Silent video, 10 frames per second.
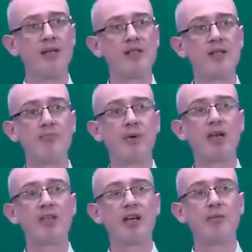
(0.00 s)
Simple
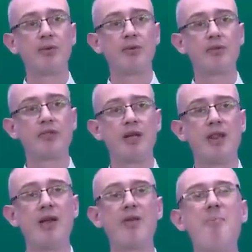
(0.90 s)
examples.
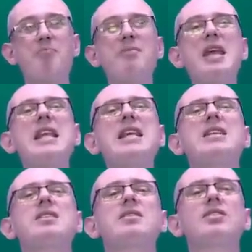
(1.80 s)
There are
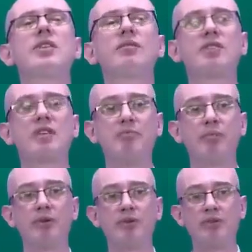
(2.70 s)
millions of simple,